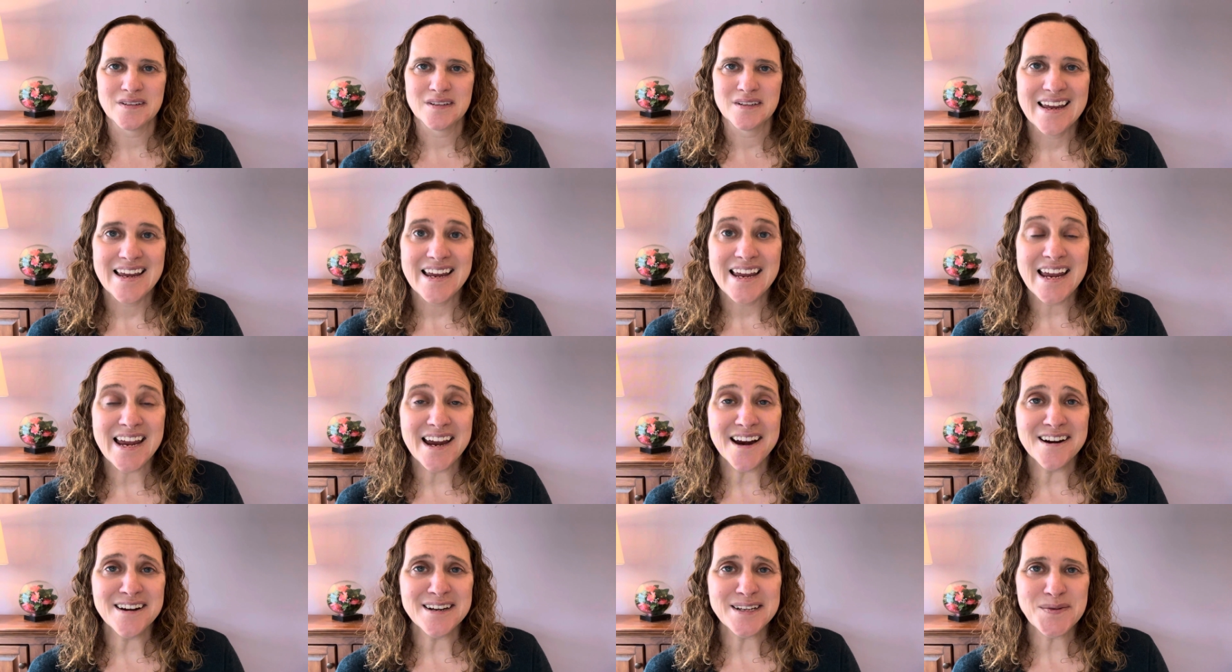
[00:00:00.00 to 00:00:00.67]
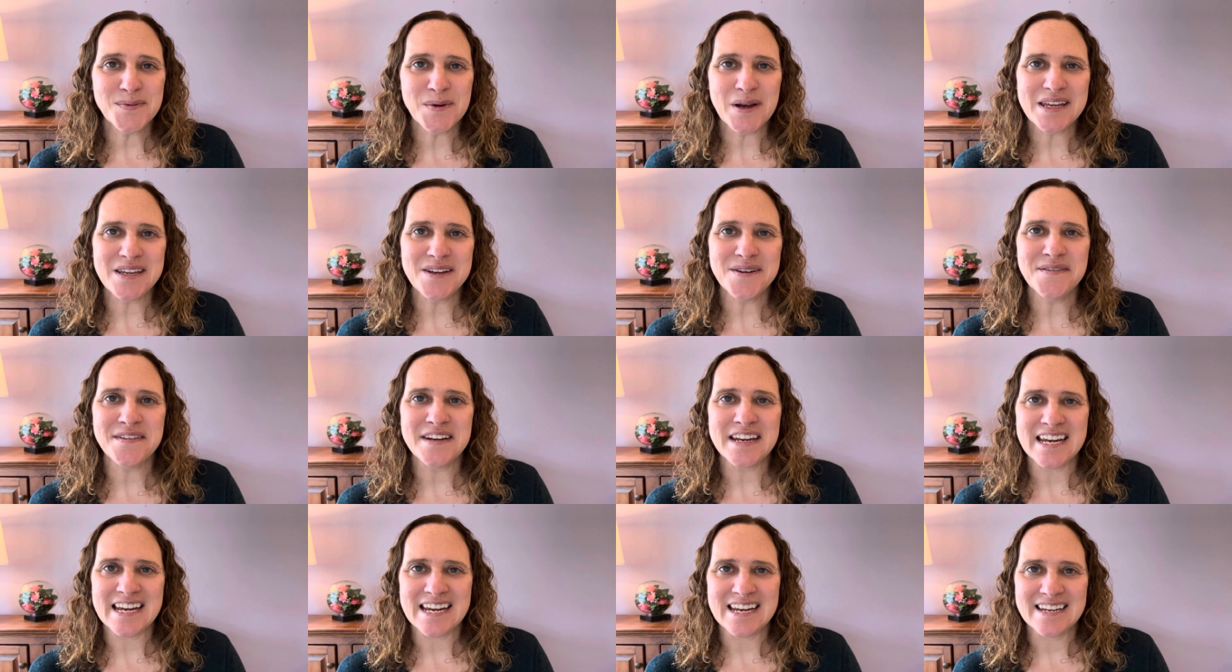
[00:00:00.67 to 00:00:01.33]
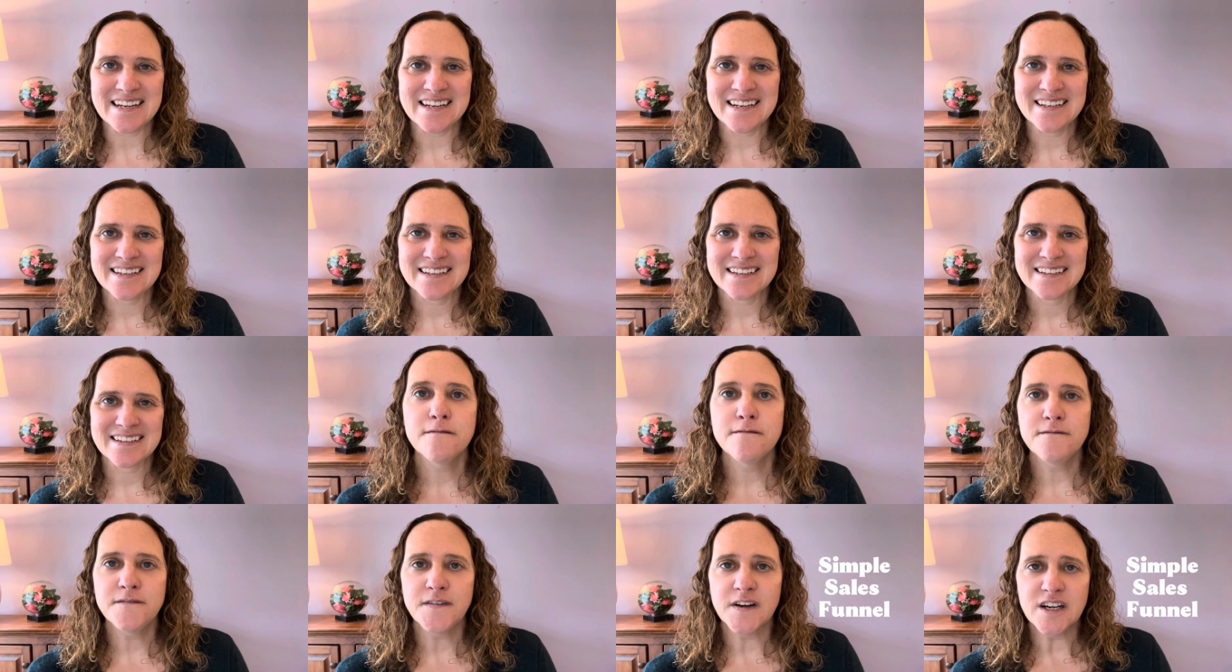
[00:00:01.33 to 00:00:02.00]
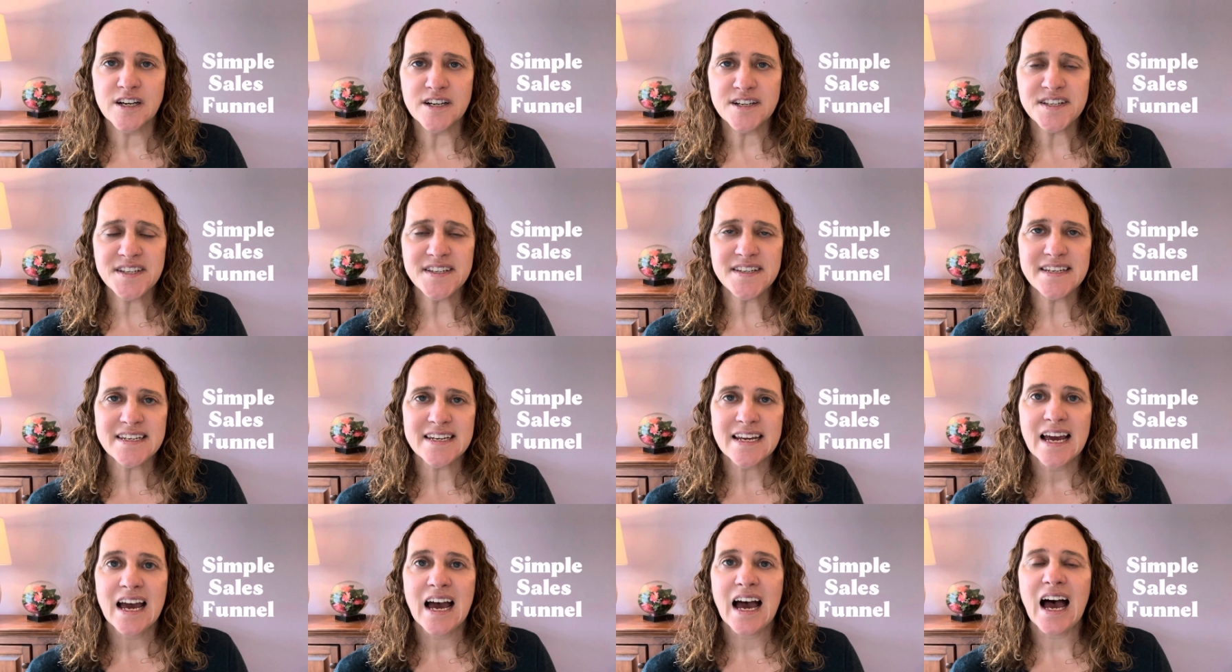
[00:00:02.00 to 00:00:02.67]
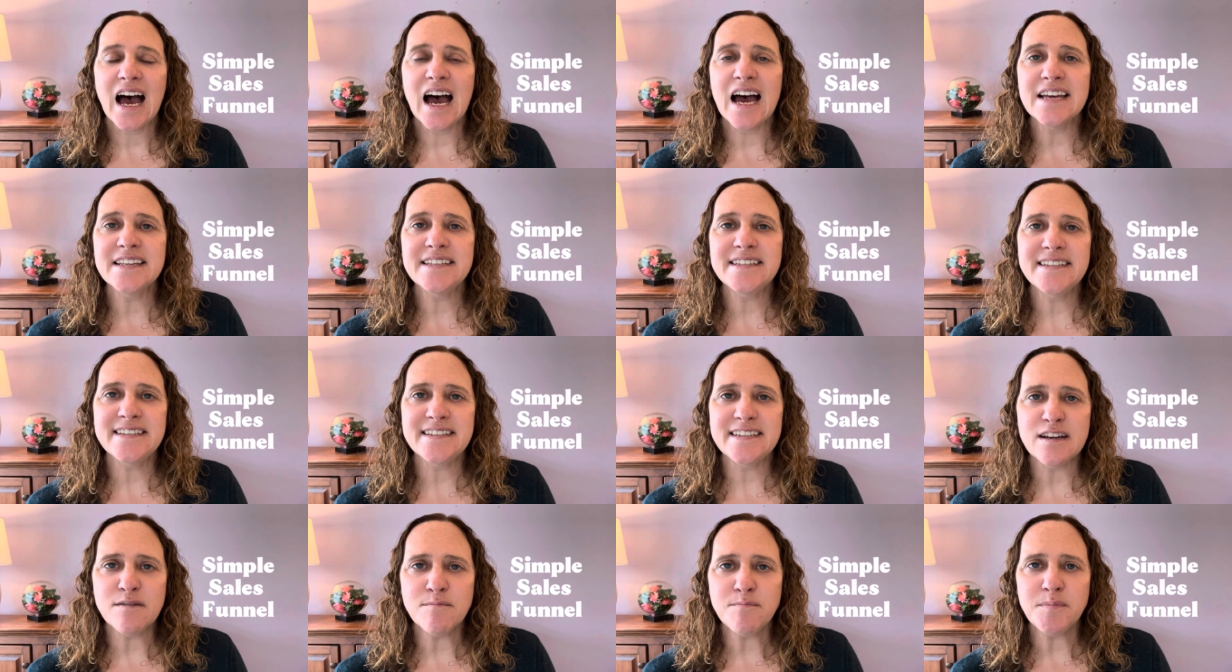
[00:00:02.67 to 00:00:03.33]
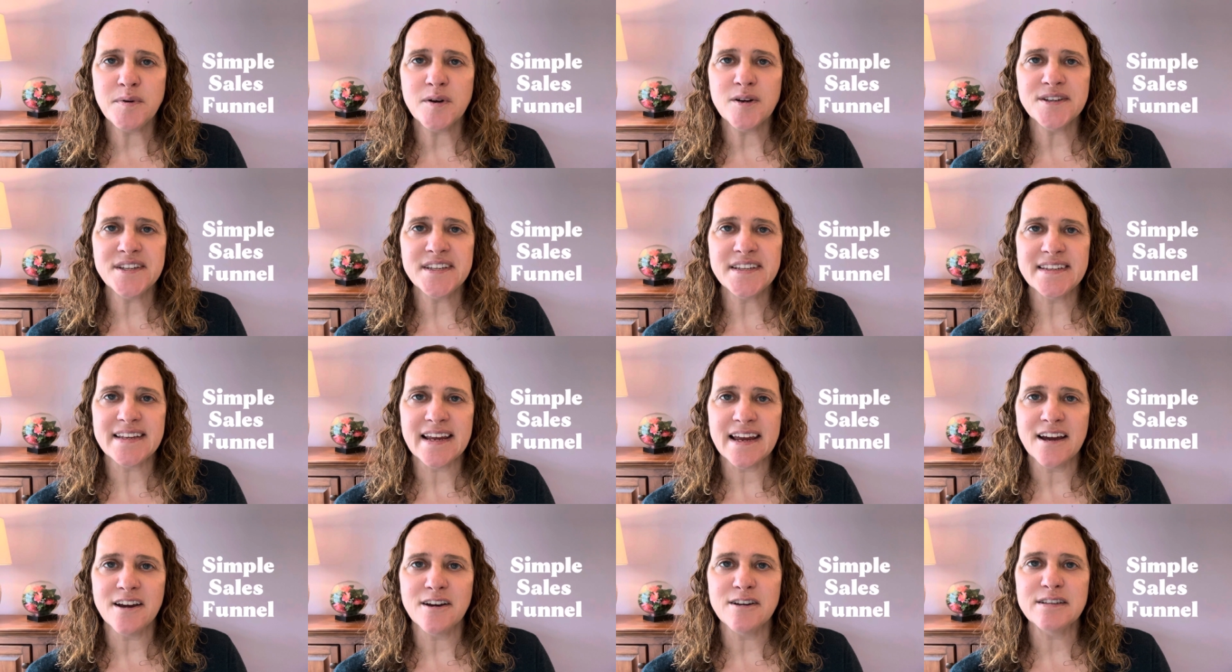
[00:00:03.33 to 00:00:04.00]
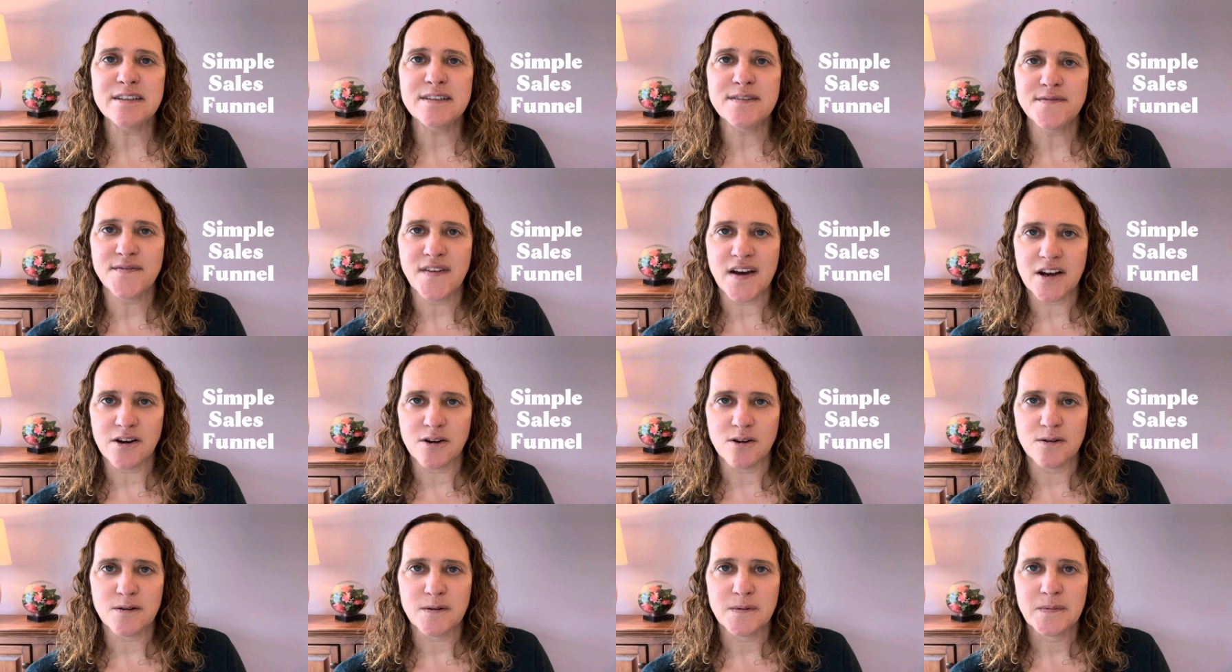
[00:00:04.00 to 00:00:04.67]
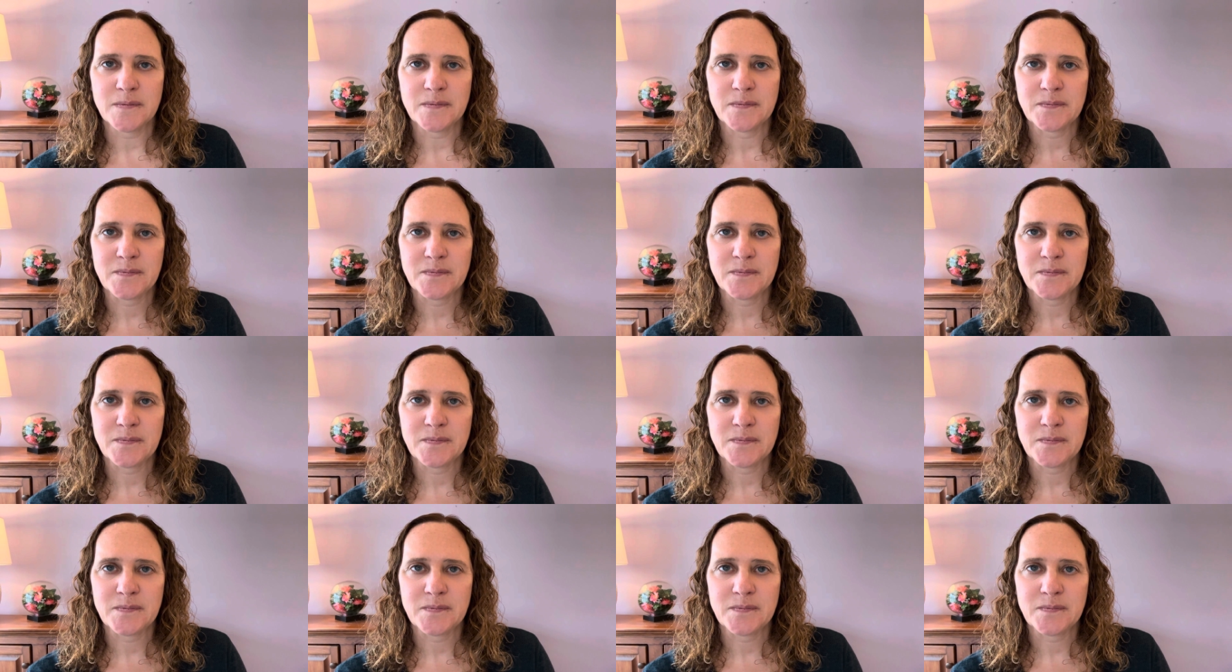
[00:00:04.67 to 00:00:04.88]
Here's what you need. First, a simple sales funnel.